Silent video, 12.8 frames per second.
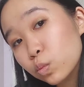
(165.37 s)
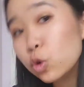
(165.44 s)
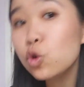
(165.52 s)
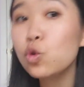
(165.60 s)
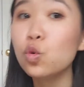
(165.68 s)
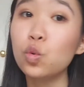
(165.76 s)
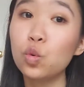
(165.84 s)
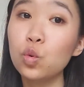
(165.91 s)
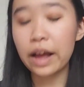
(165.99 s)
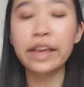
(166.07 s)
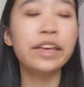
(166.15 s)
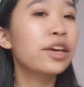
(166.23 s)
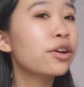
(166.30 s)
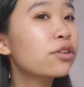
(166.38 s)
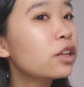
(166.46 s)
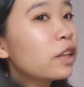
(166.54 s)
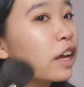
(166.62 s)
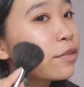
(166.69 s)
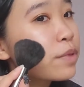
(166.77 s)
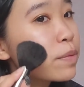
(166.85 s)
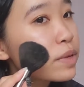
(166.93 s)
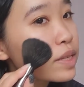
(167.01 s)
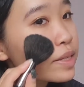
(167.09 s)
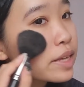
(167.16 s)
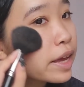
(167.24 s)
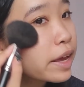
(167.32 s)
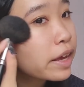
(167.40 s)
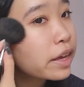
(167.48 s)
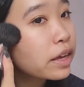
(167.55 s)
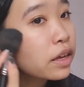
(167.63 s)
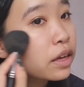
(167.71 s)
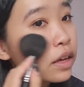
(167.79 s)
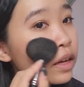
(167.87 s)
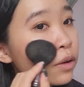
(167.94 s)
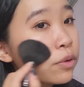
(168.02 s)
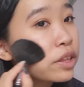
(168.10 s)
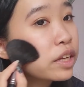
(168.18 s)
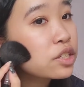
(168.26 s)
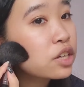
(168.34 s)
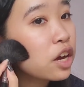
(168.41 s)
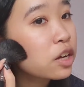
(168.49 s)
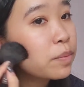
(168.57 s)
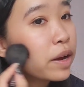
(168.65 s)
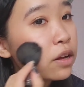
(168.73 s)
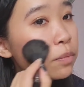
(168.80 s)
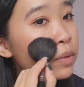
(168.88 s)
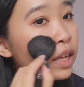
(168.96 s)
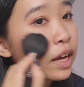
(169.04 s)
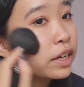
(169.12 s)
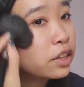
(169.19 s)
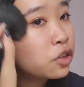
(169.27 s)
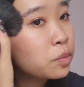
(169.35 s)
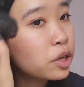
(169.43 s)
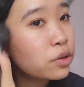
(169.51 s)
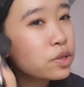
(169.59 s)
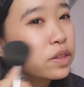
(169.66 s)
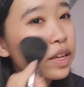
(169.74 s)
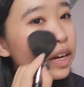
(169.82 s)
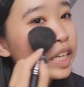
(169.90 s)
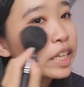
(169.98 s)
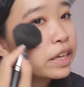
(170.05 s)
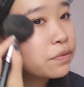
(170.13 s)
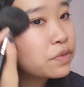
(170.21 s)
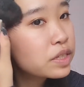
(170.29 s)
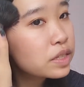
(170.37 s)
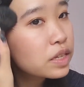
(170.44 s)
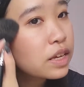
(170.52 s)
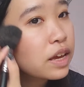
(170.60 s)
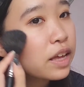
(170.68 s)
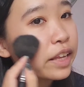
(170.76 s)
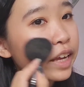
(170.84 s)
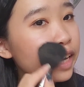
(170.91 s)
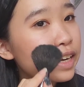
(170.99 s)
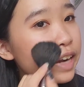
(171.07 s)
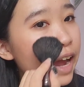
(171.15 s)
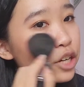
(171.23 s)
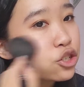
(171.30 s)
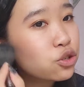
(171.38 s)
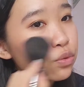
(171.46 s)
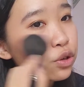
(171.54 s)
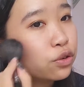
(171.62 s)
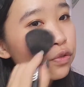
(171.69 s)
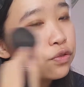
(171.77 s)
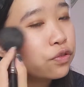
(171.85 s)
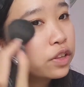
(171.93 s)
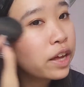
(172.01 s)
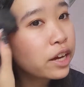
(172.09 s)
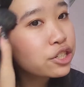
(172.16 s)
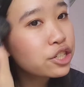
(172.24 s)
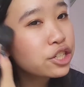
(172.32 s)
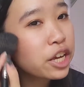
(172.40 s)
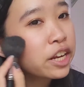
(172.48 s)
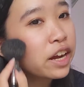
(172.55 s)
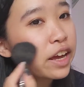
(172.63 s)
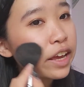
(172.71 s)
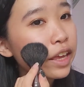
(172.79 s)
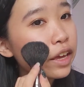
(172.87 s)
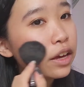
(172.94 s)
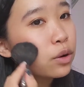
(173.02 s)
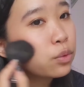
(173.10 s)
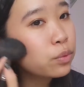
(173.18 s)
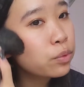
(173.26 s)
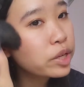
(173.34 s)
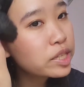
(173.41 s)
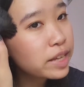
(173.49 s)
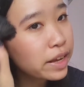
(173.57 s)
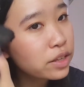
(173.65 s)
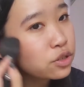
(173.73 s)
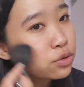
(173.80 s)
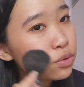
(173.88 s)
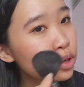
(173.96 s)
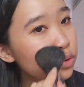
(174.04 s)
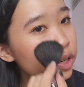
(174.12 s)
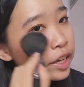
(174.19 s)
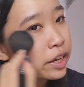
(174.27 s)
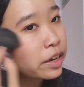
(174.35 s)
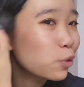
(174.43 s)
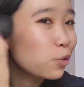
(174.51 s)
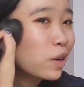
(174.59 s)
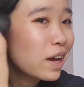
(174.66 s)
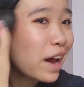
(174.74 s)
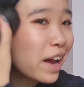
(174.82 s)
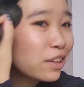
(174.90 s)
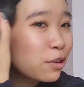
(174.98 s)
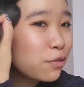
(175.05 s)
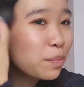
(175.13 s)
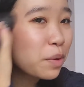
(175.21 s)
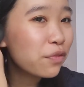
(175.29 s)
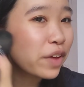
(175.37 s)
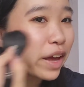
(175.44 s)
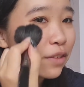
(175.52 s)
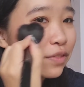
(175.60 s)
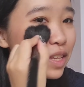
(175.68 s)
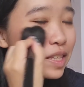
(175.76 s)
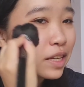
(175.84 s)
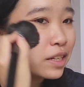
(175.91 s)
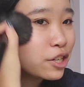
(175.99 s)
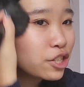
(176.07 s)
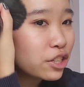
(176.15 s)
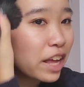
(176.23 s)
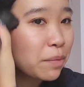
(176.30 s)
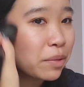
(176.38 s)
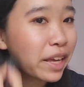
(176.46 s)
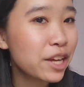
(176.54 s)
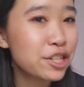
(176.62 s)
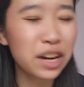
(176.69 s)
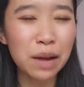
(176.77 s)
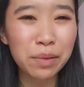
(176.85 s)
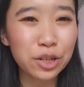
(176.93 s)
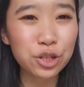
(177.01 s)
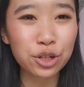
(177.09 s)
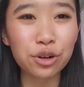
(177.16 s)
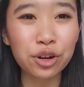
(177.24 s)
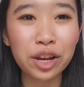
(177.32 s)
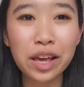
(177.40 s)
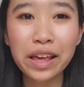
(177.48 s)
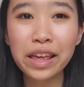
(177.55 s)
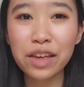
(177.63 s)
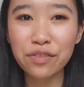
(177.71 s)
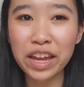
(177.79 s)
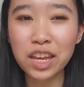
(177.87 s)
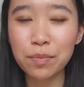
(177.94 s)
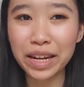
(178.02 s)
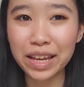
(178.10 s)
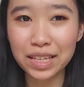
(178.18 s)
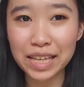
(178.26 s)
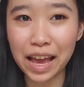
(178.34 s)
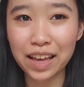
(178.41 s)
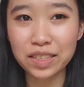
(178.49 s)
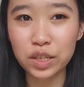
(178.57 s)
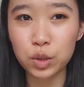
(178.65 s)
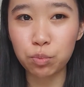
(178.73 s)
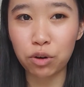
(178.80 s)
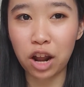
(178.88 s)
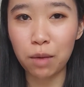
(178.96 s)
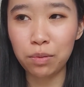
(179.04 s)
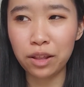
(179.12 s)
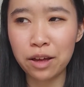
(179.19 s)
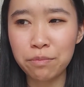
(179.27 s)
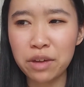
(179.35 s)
Ooh, I hear a lot of people say when they talk about Milani Luminoso that it gives like a natural flush, and I would tend to agree. Ooh, I don't know if I'm a fan of this initial application. I'm not sure if anybody else has this problem,